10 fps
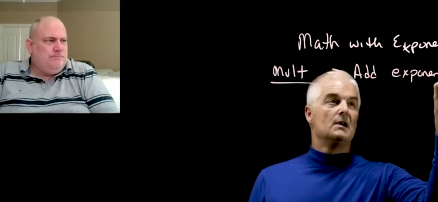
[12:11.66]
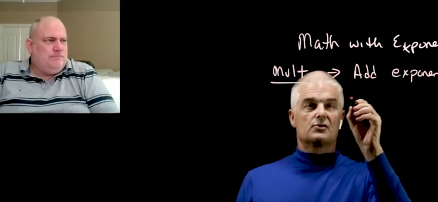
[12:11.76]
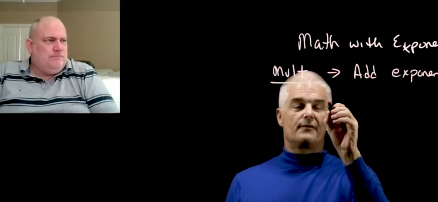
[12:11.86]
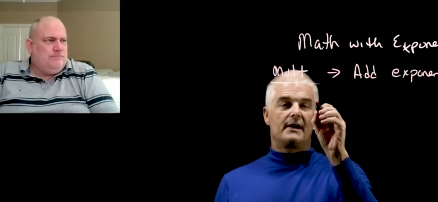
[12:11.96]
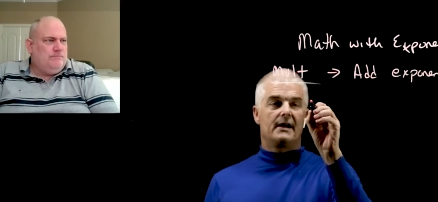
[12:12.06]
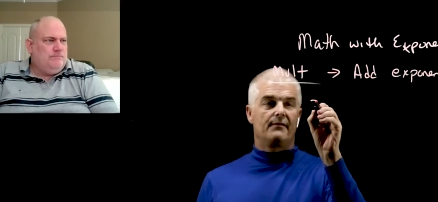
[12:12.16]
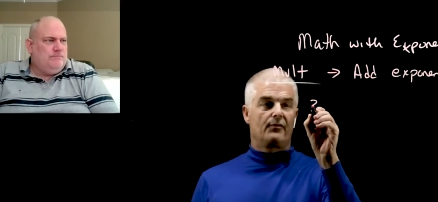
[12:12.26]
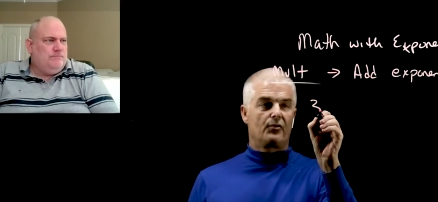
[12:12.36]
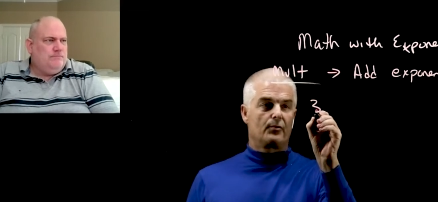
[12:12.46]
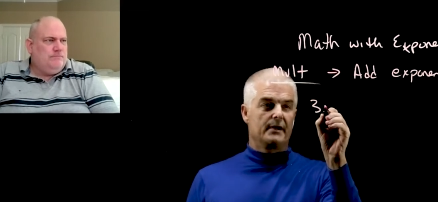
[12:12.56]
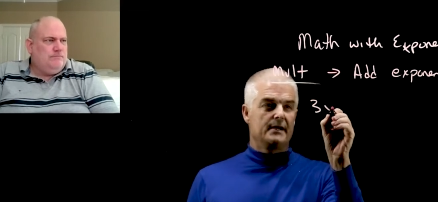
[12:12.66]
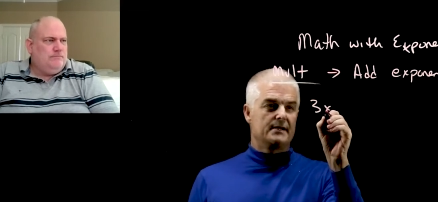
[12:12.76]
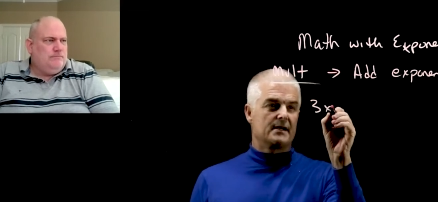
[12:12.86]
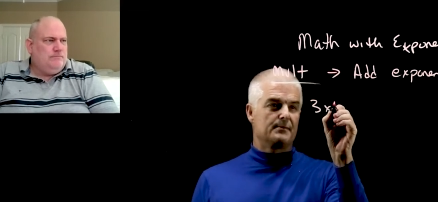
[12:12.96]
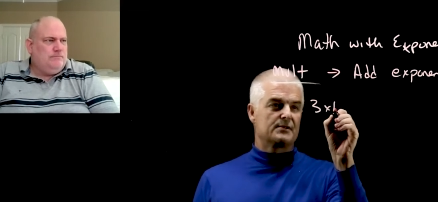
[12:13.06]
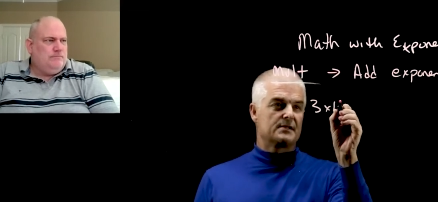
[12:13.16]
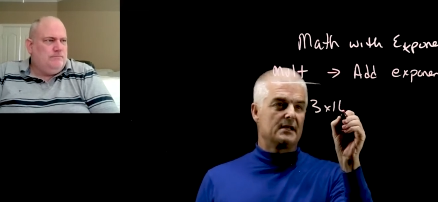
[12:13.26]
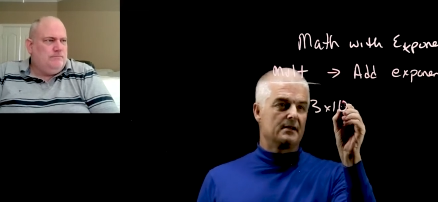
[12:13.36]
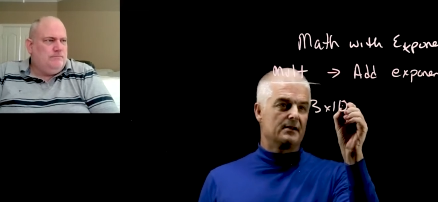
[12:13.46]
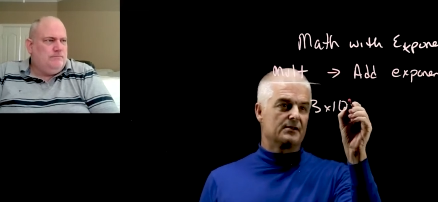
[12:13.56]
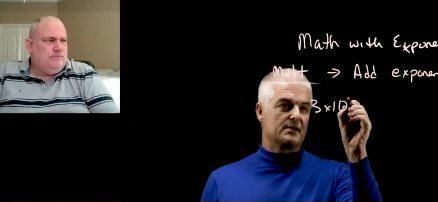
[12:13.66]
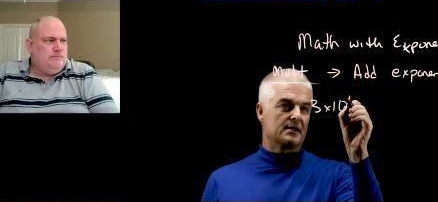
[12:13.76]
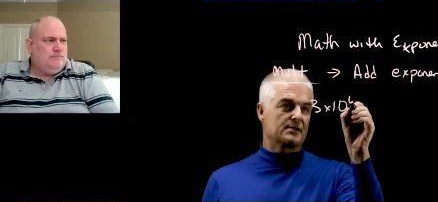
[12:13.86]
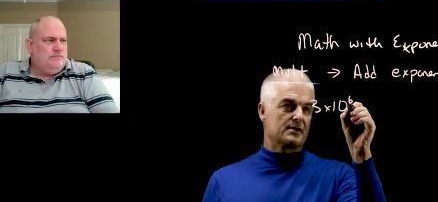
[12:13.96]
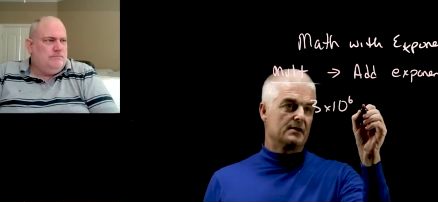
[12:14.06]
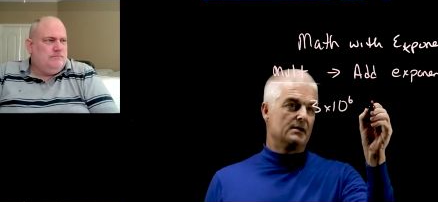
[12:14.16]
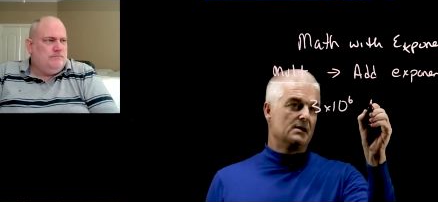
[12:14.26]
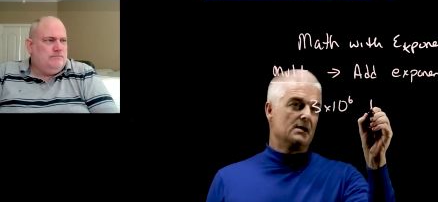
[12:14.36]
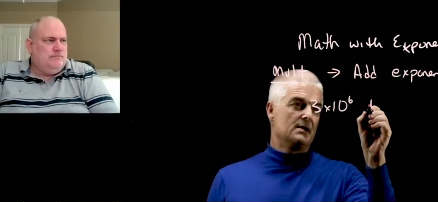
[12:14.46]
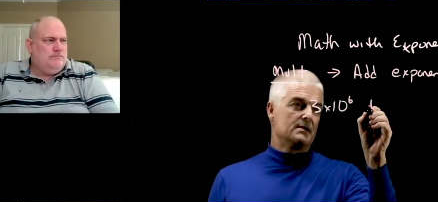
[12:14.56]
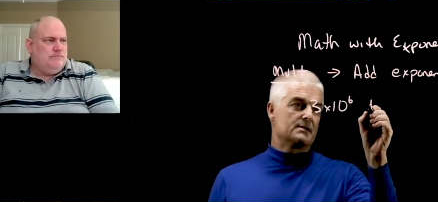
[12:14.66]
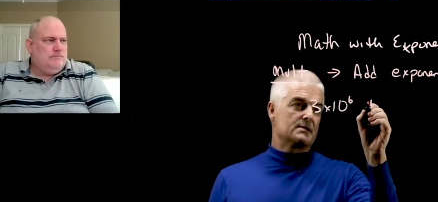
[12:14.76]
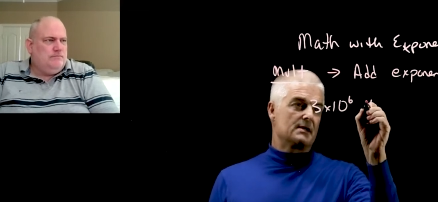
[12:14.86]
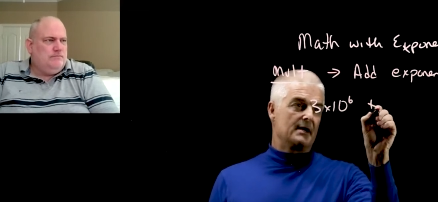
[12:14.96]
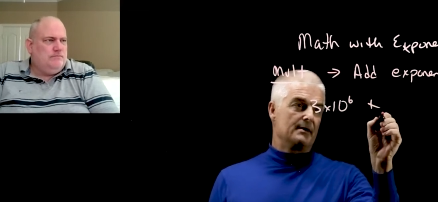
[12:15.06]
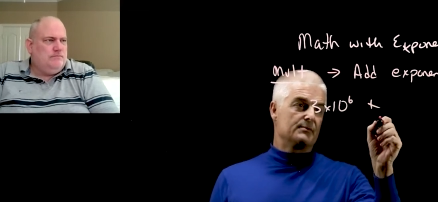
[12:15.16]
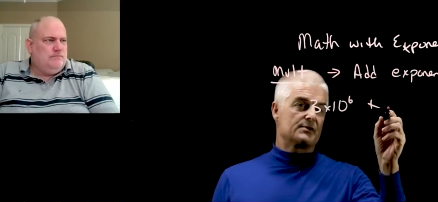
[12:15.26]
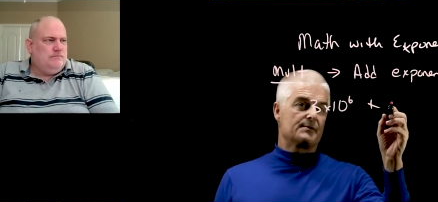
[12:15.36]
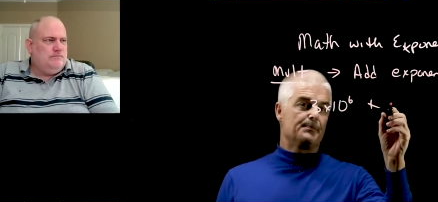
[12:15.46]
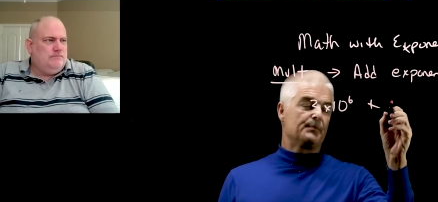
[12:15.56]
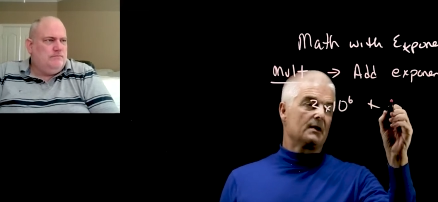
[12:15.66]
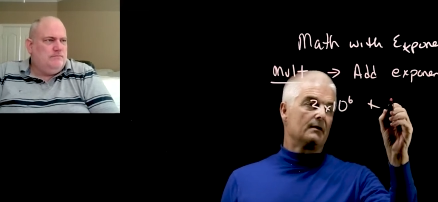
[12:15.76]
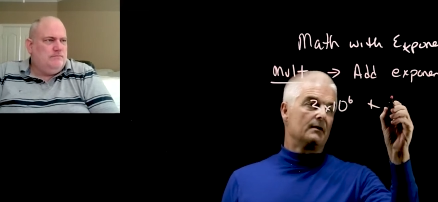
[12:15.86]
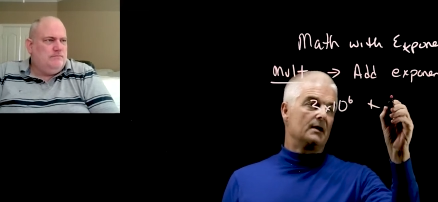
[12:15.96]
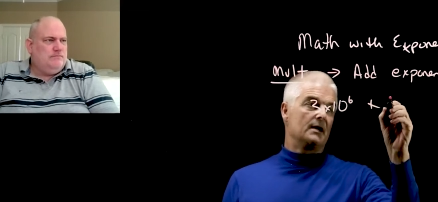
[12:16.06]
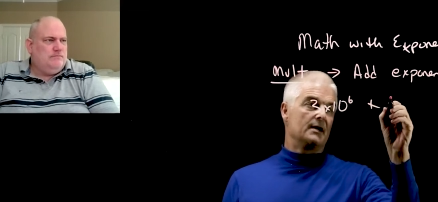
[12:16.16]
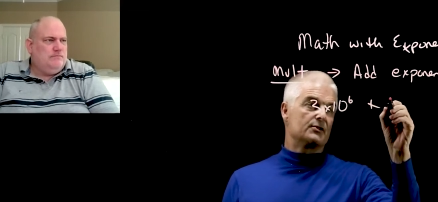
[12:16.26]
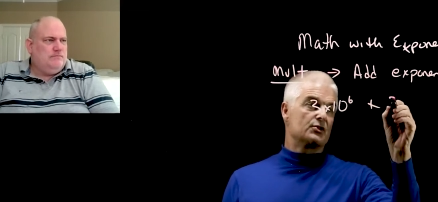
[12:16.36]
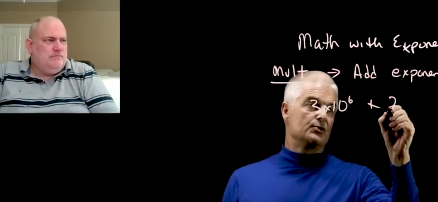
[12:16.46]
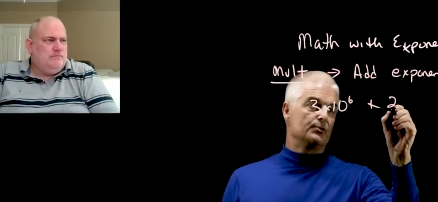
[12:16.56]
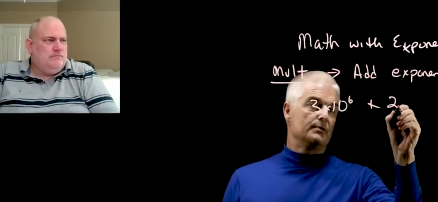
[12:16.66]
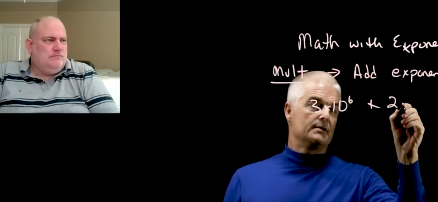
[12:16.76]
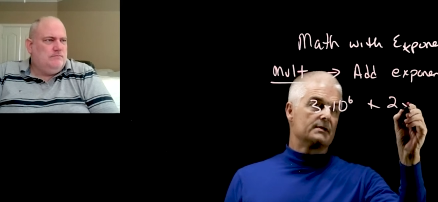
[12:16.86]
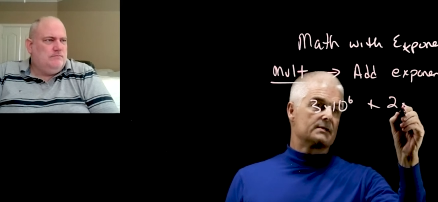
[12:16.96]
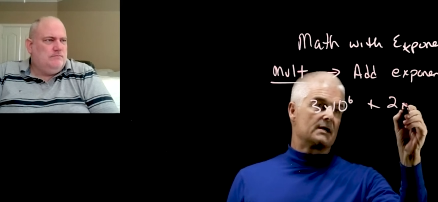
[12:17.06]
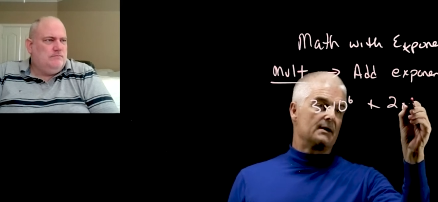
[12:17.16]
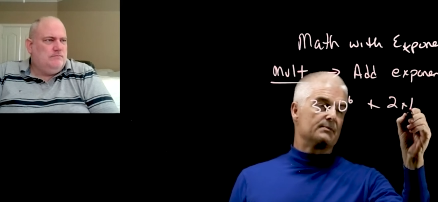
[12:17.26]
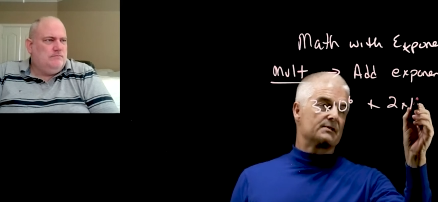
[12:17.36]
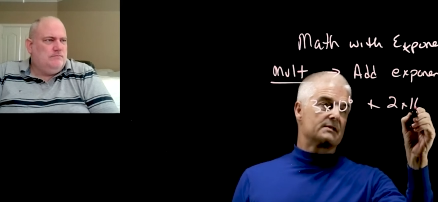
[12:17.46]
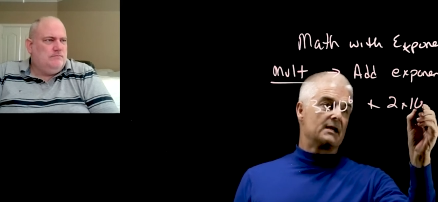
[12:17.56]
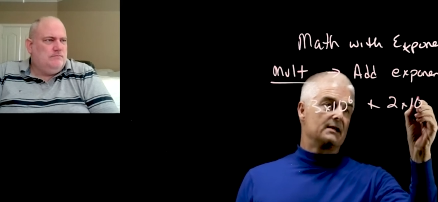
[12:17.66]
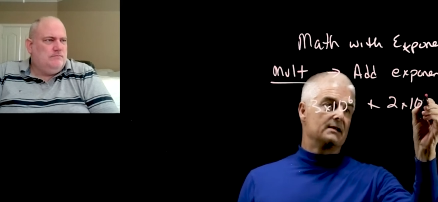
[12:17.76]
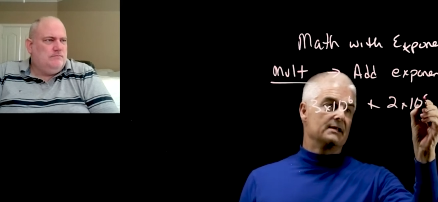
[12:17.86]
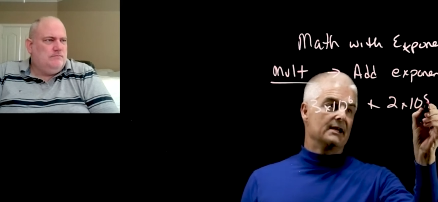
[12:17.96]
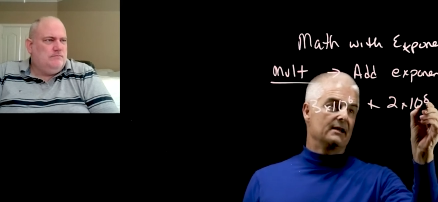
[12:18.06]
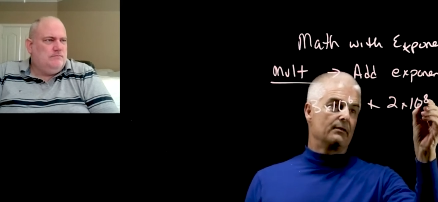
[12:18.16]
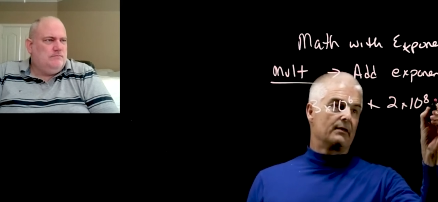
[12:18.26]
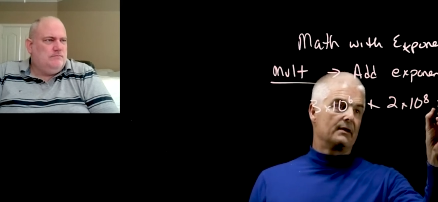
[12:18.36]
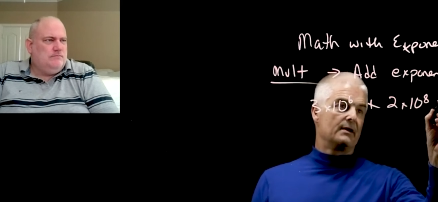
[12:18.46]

Speaker 1: So if I have 3 times 10 to the 6th times uh, 2 times 10 to the 8th,